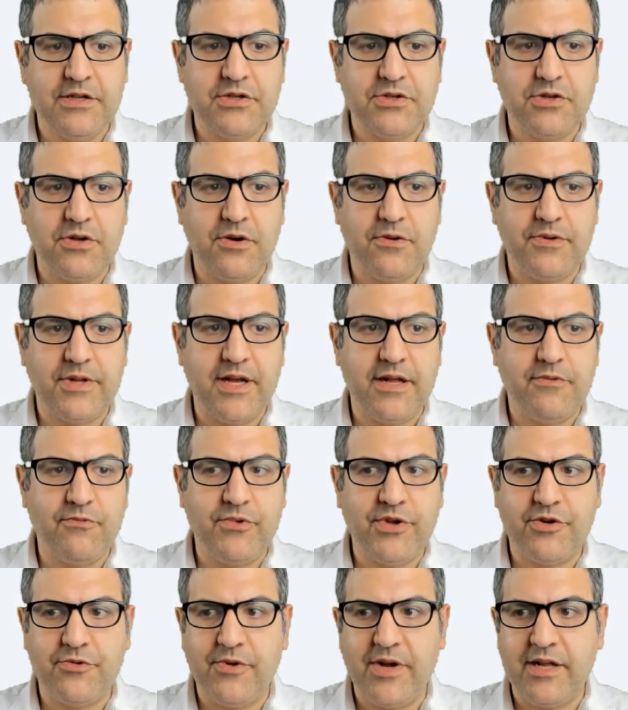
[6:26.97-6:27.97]
So then
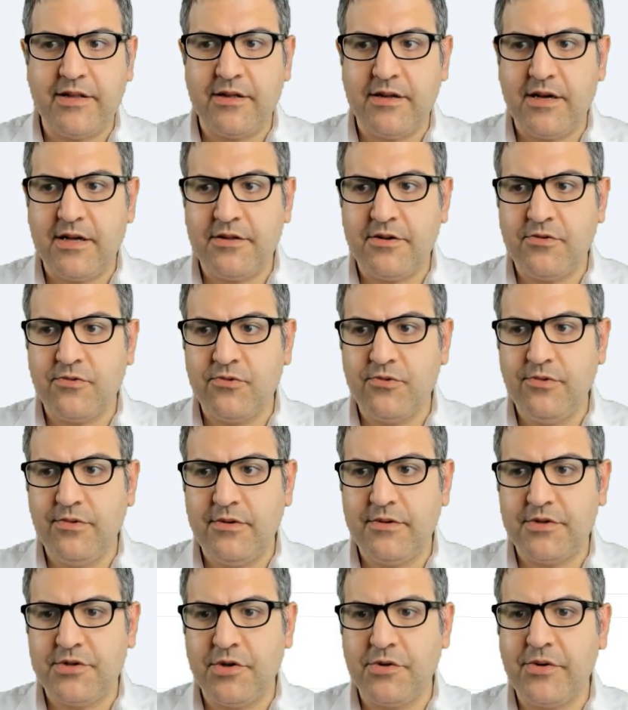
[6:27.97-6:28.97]
we create another rule.
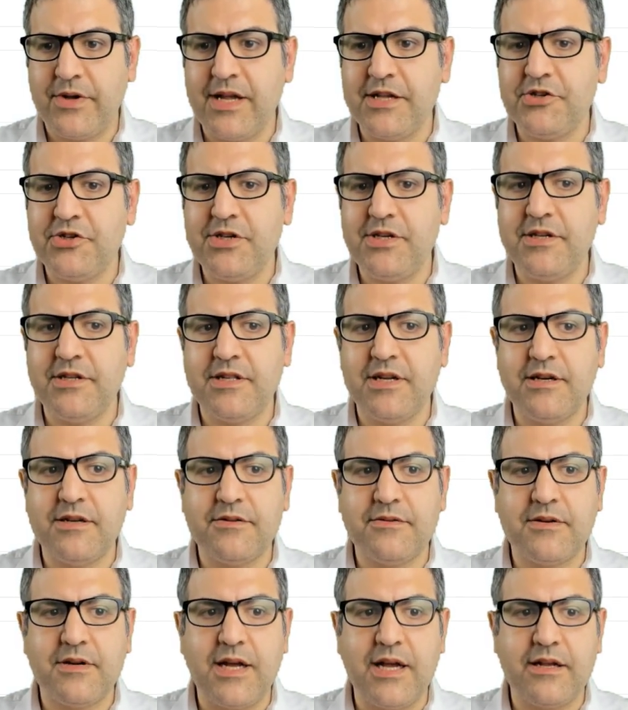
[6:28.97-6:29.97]
So you can see there
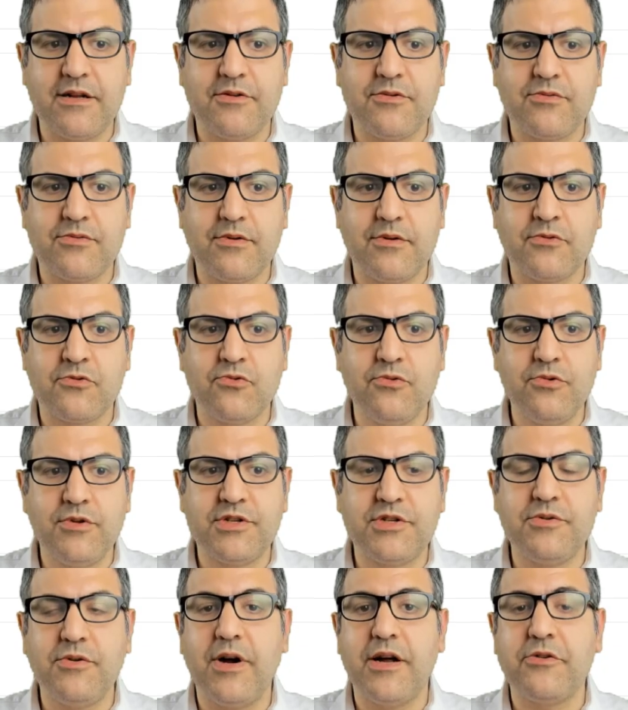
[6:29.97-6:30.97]
are like
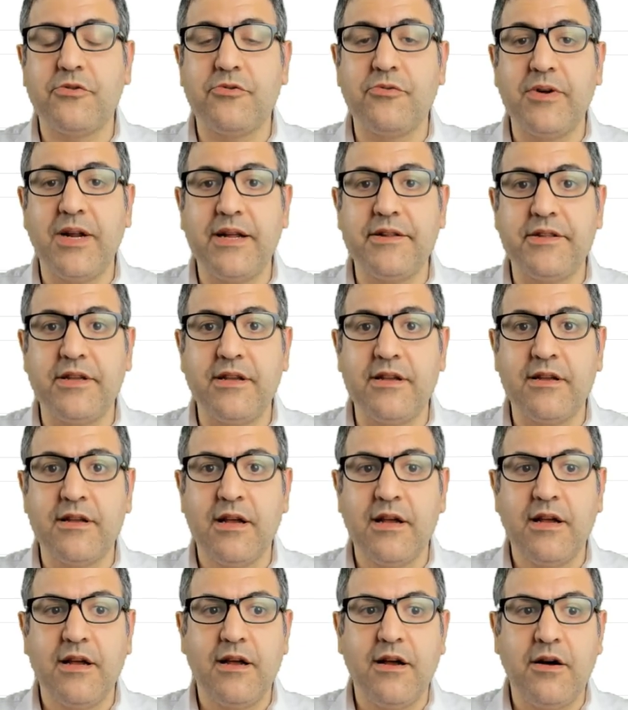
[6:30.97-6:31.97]
rules you are creating
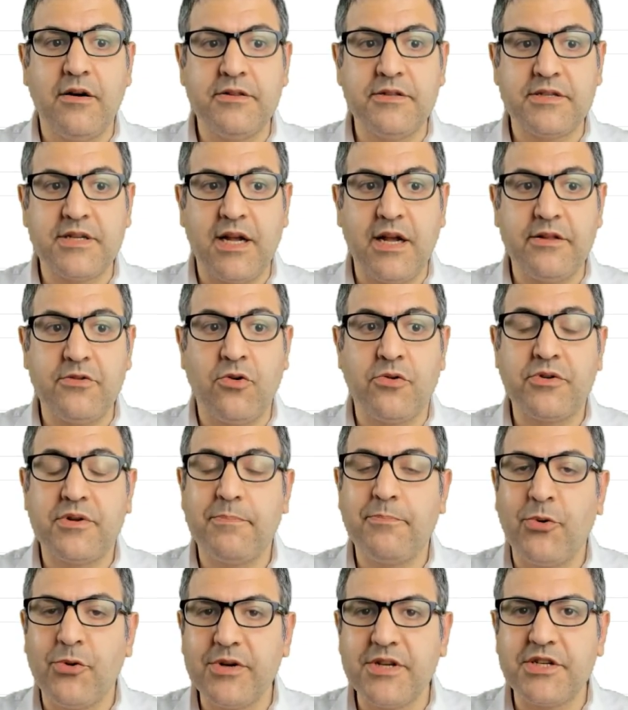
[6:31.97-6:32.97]
on site, or the
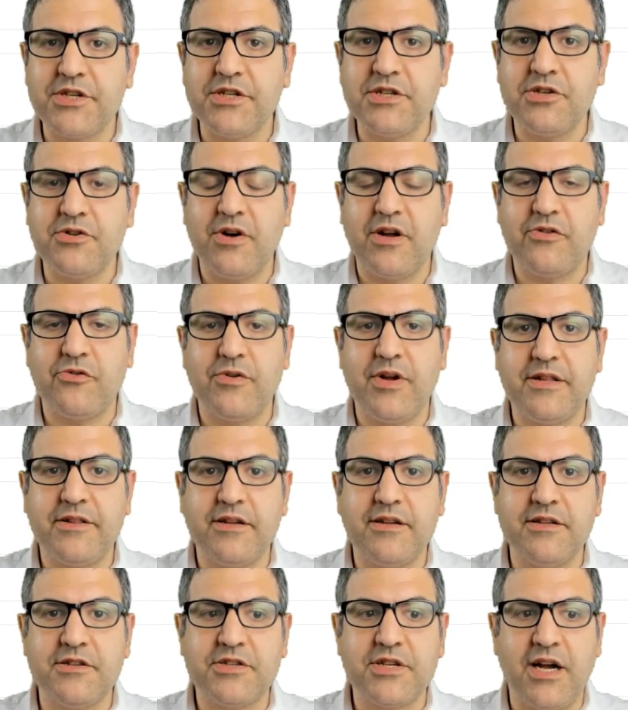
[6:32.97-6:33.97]
policies you are
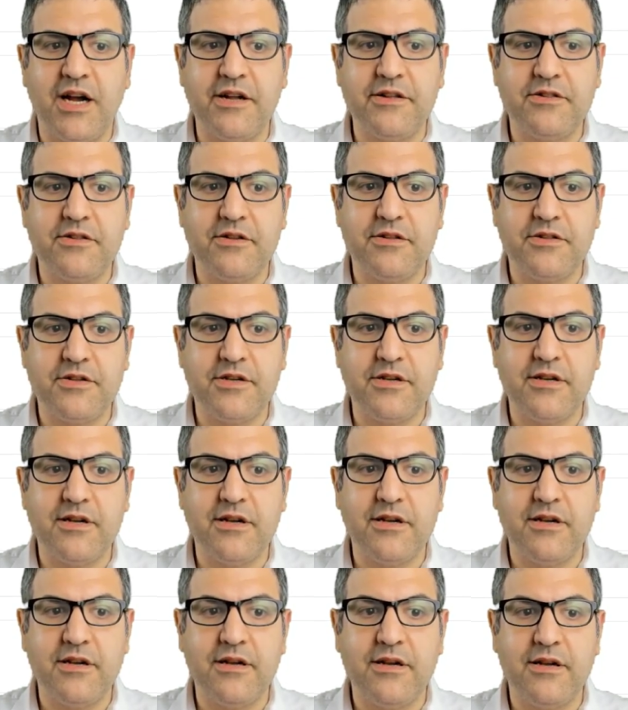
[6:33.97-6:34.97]
creating inside
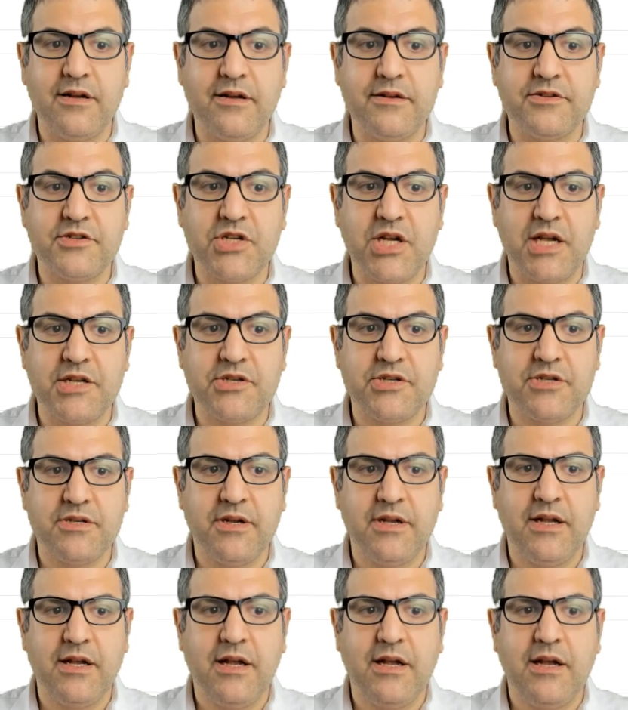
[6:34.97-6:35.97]
the
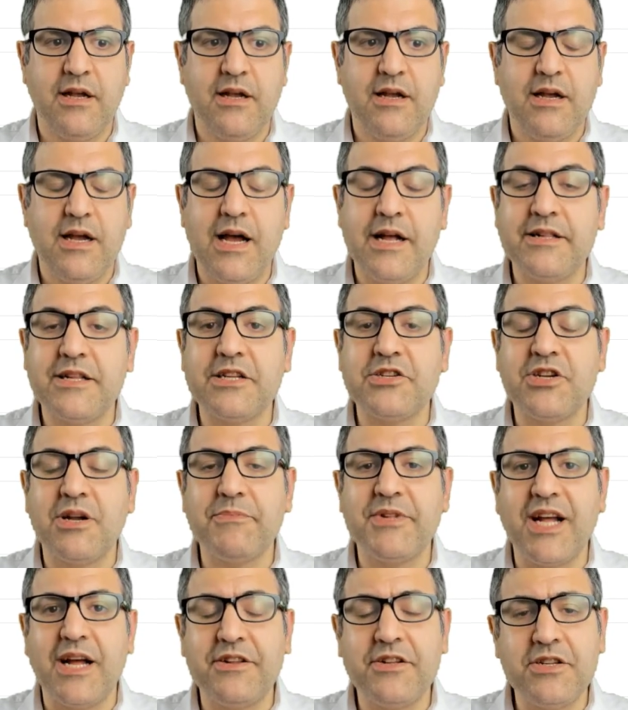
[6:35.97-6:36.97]
SAS. And that's
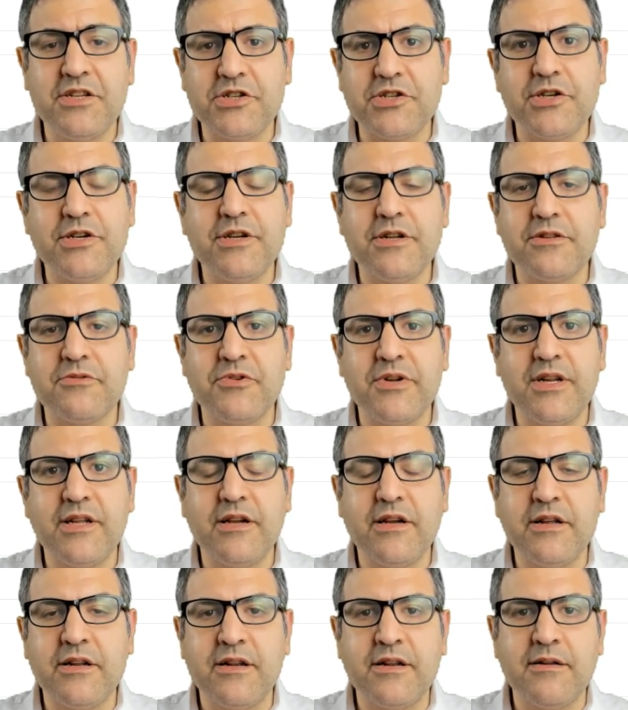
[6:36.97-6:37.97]
something I didn't see it
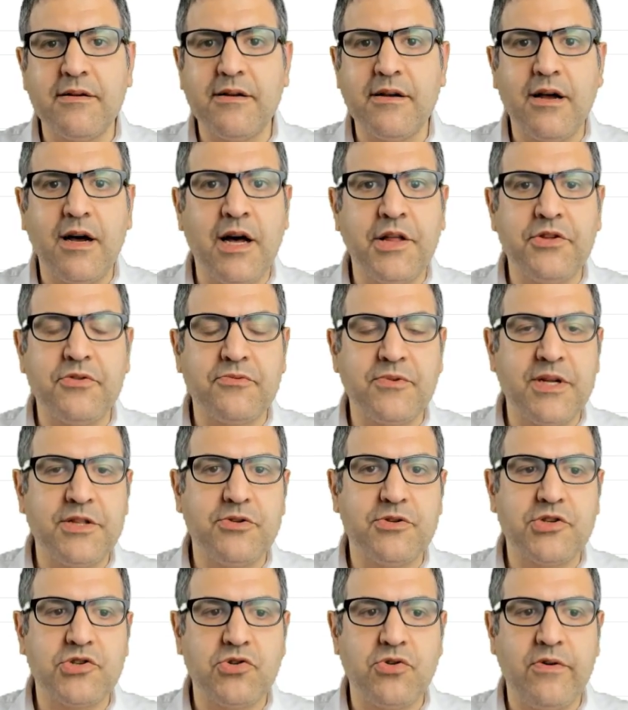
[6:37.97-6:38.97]
really in other
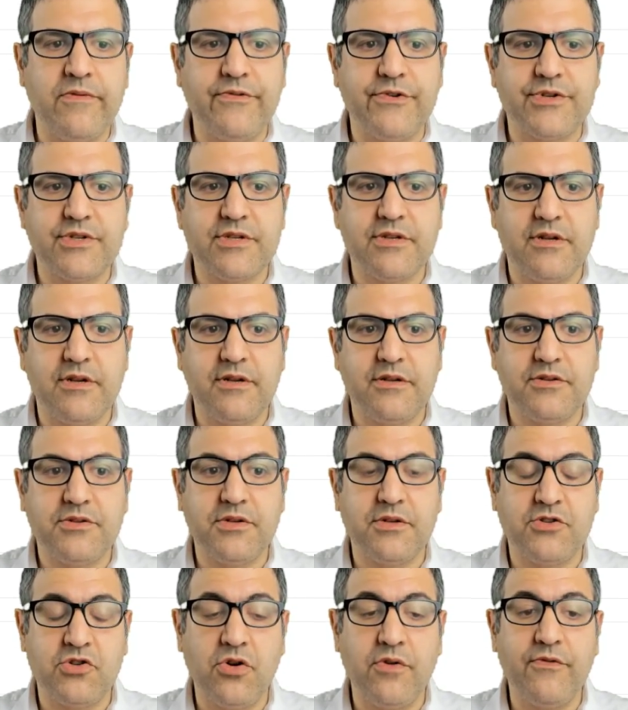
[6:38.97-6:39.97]
Radius servers.
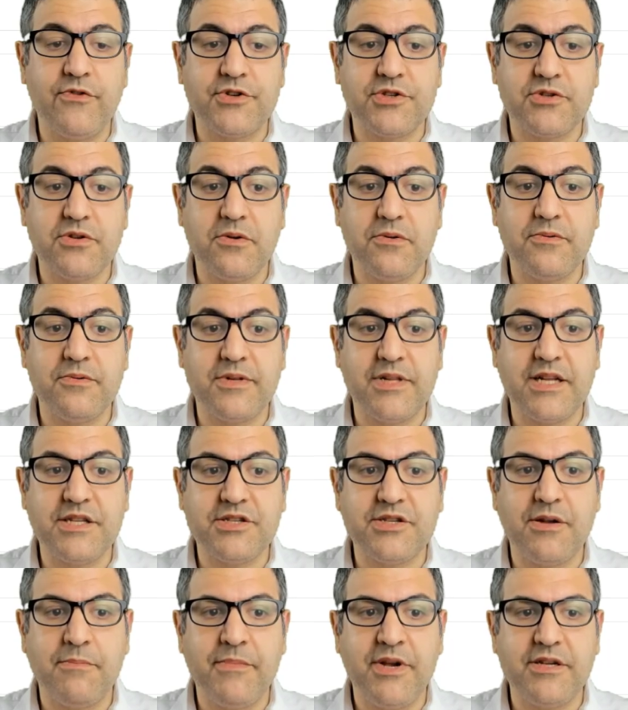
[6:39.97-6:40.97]
So
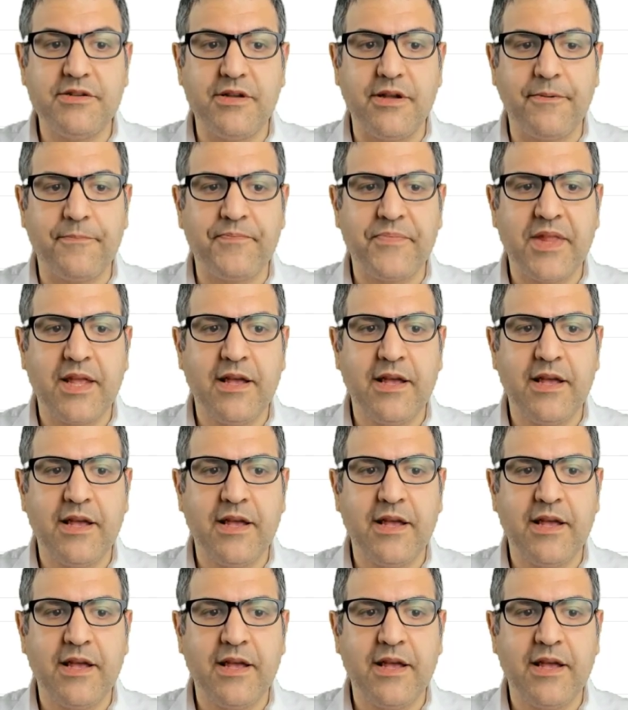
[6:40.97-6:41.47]
that's amazing.